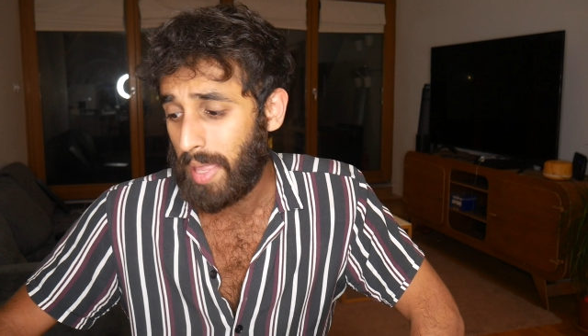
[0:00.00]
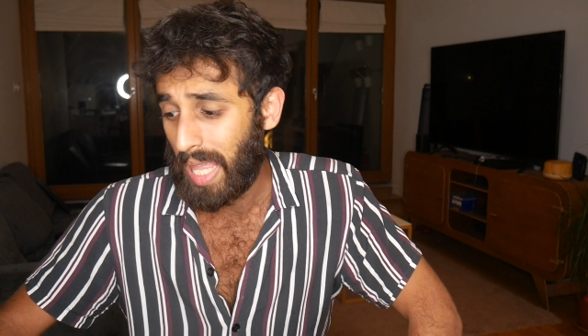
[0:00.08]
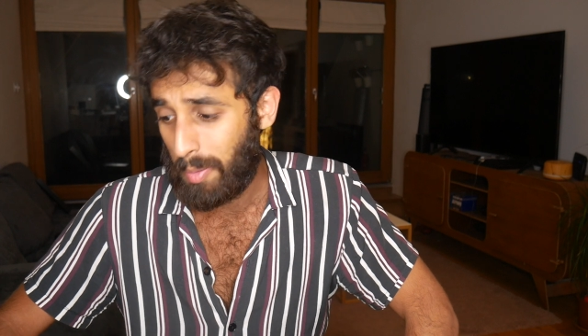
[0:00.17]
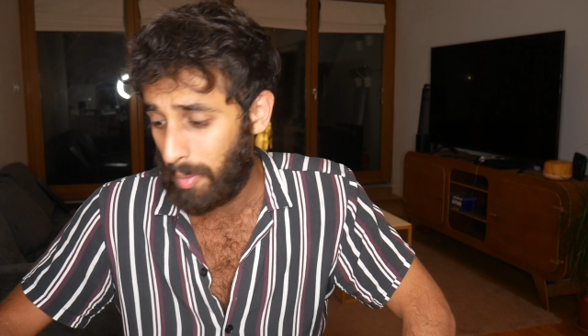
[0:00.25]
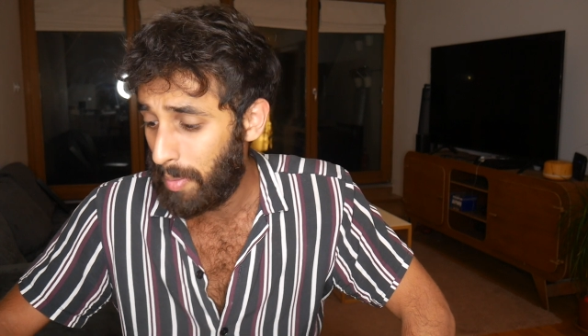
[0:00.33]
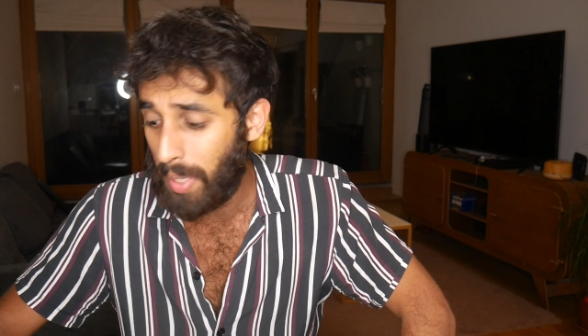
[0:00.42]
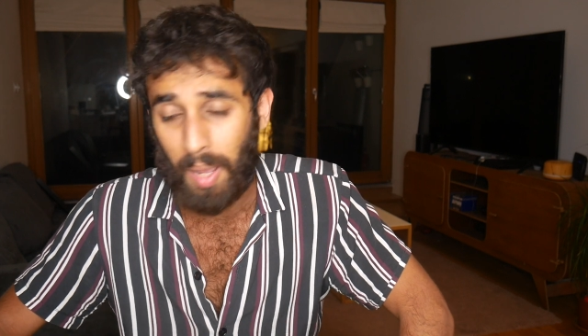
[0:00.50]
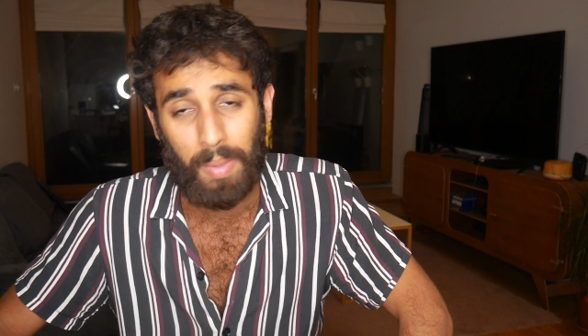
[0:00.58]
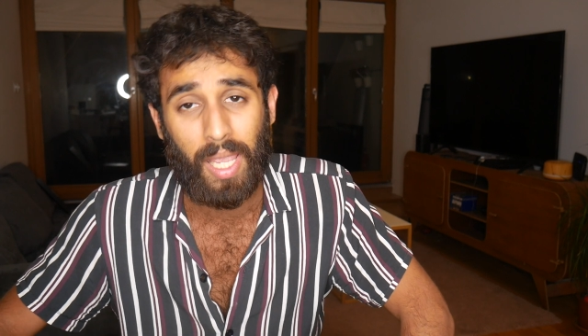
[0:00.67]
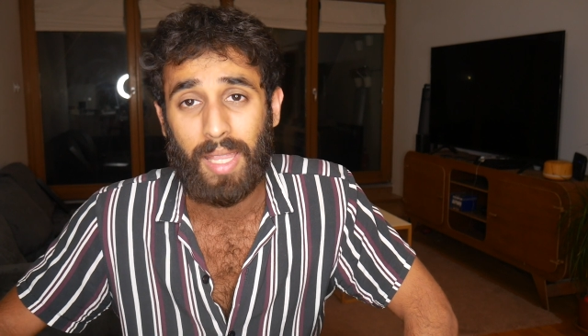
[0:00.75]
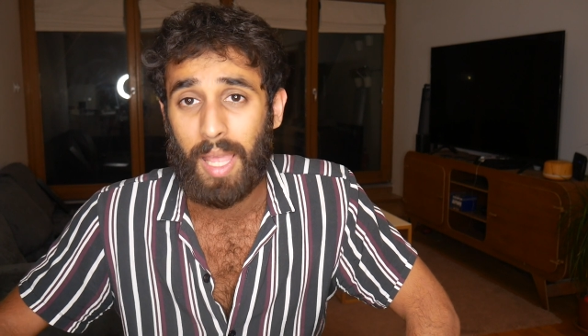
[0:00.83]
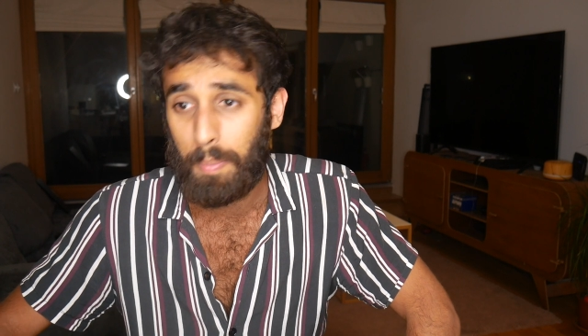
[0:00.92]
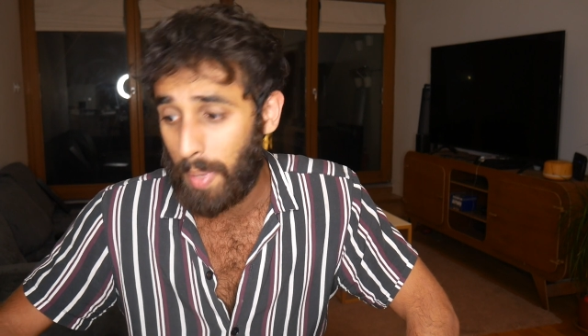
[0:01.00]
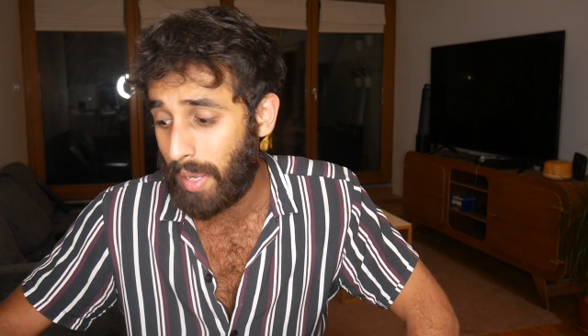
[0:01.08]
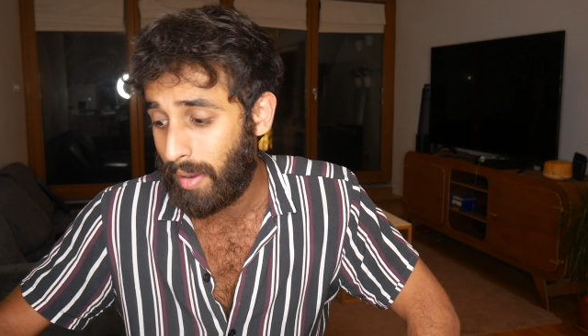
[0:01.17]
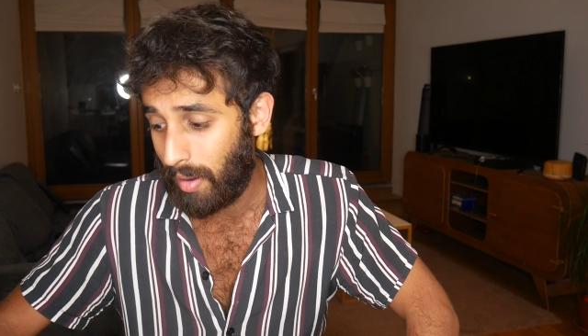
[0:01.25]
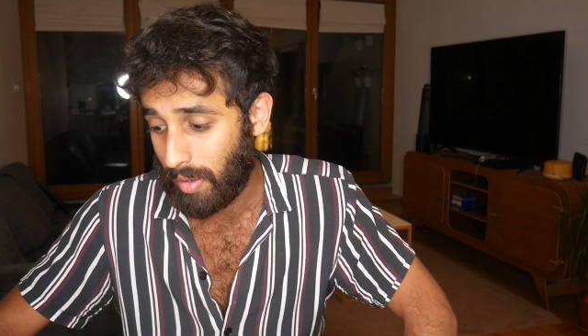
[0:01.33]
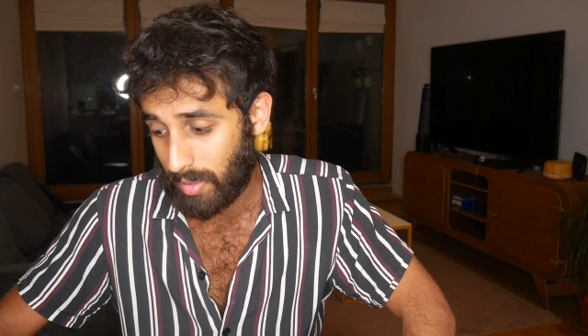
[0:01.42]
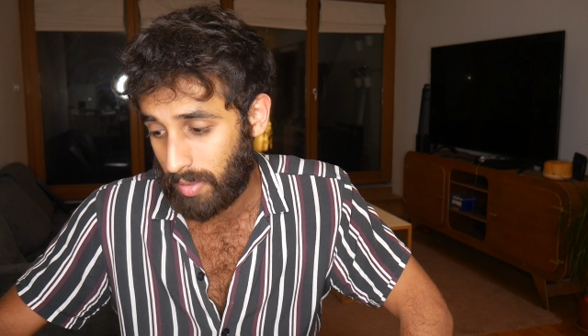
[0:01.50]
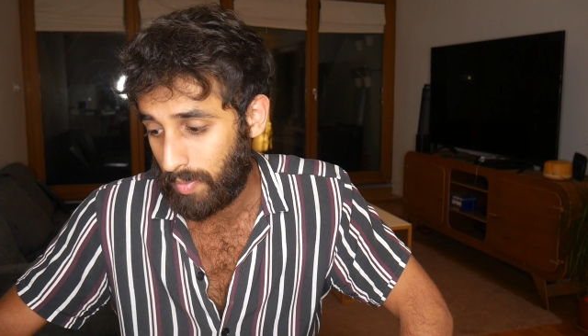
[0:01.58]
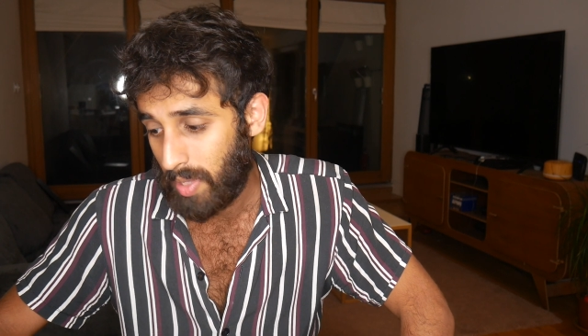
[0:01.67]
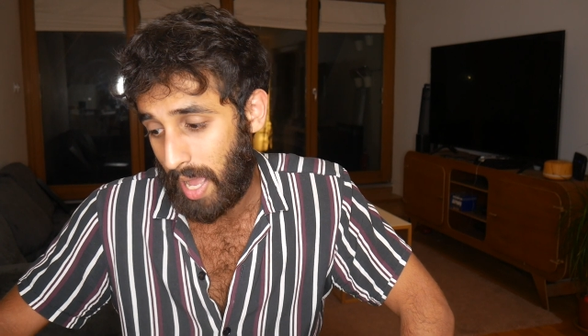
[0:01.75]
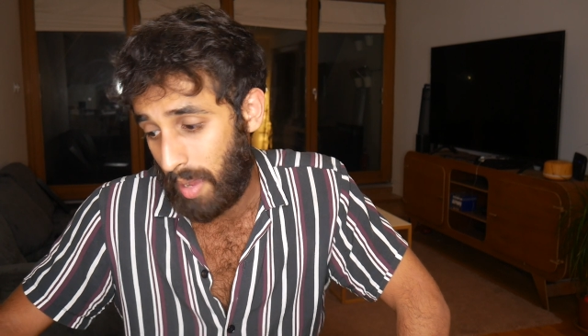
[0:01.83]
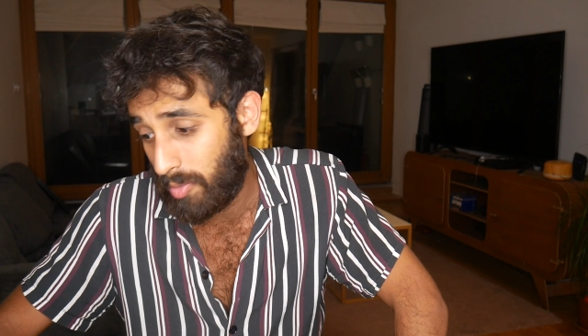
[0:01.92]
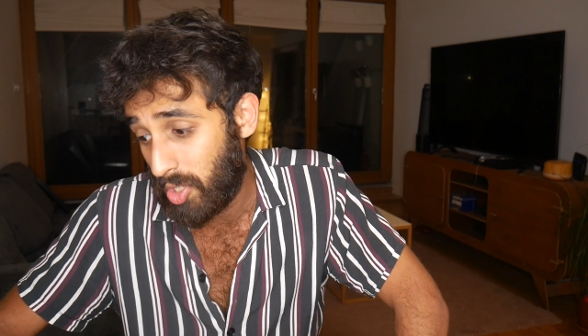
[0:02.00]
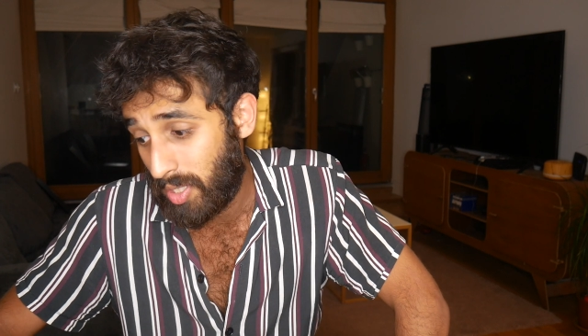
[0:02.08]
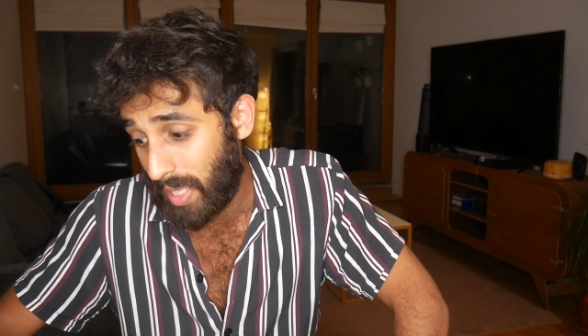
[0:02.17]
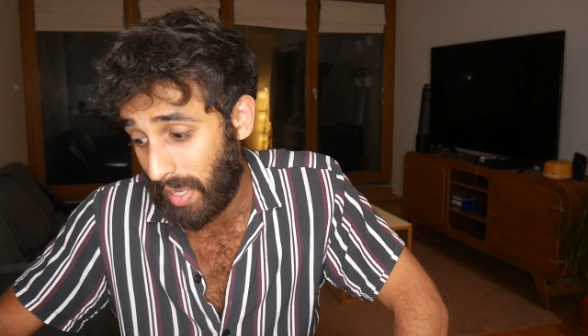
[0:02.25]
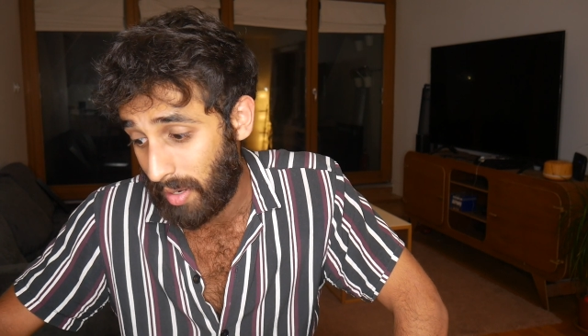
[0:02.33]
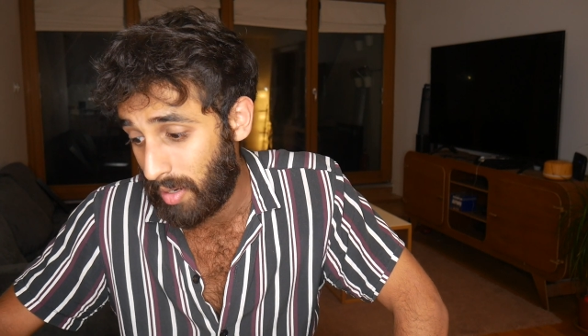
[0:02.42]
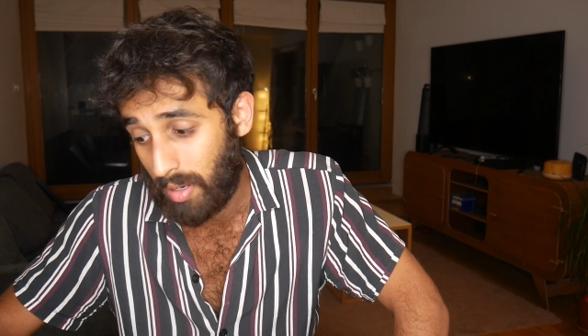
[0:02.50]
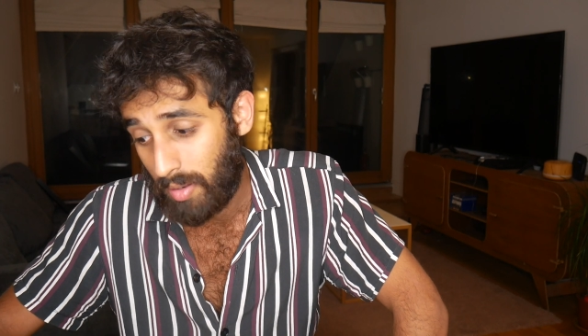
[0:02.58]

they'd probably be coming in their big cars i'm just saying